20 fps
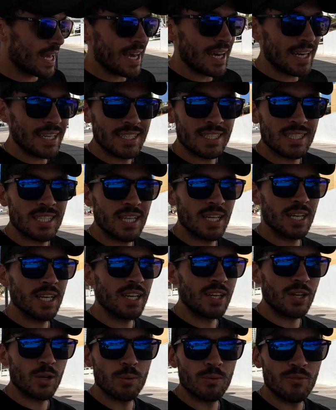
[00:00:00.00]
as
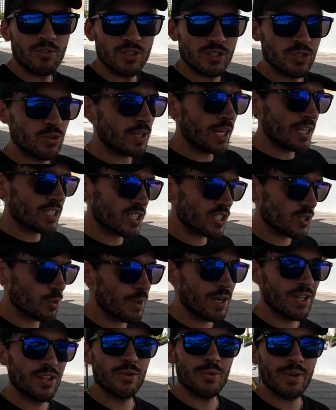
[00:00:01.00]
you know, for
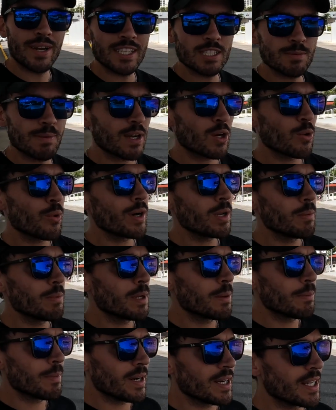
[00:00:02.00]
2023 I spent quite a
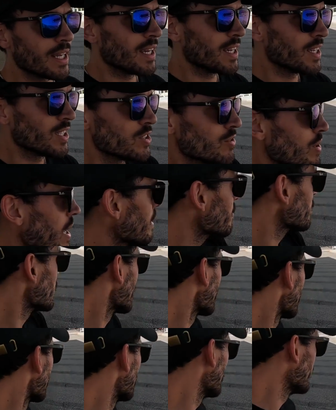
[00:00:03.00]
bit of money
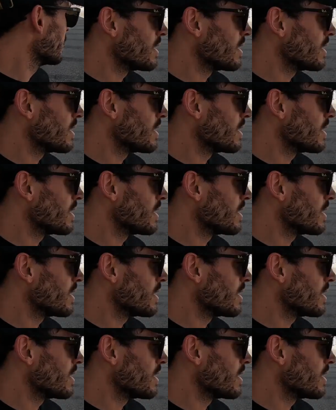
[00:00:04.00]
traveling.